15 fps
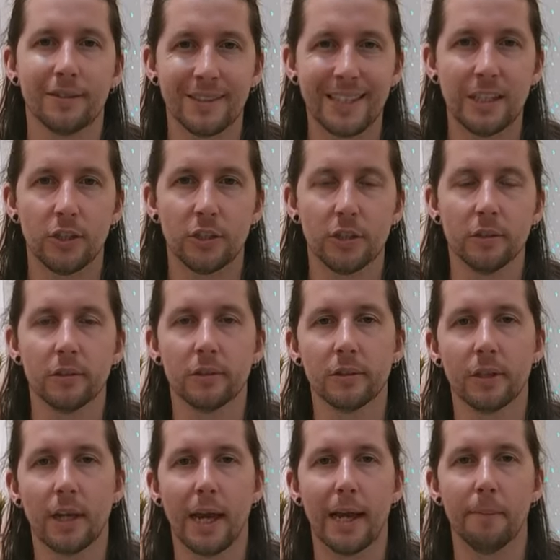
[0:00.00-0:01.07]

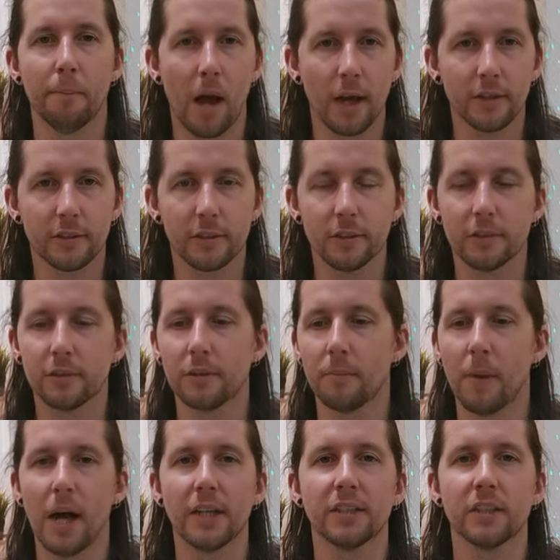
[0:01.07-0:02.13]
teachers and masters,
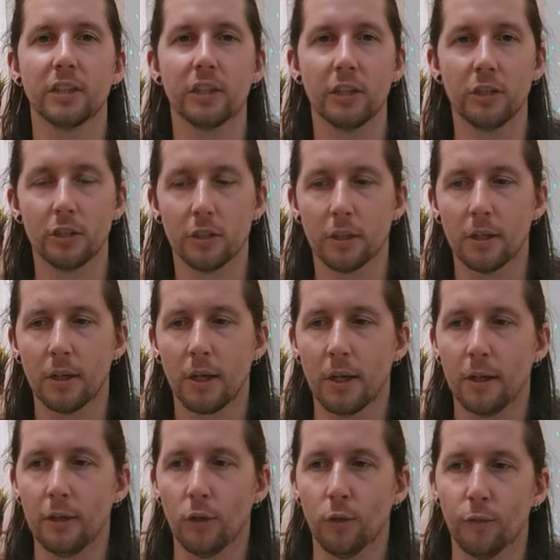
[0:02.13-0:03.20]
master teacher,
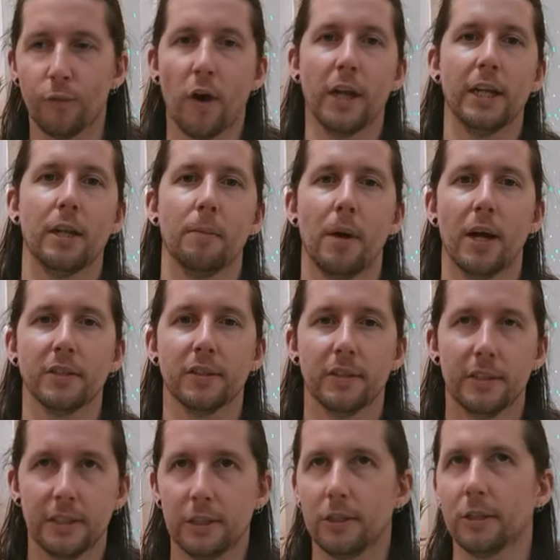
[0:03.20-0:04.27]
you know, finding the master
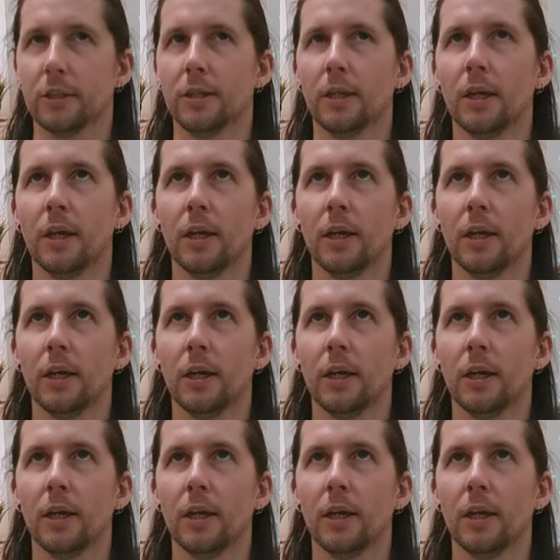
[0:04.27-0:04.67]
teacher.